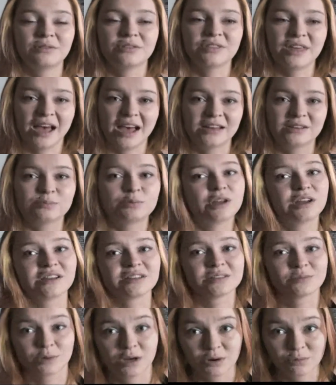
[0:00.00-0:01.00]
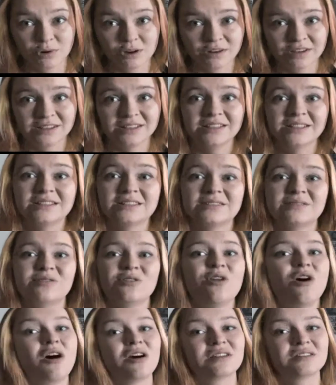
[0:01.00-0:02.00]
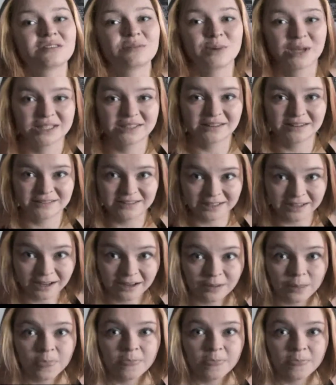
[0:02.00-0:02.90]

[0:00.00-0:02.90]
that plus marijuana is not the best idea.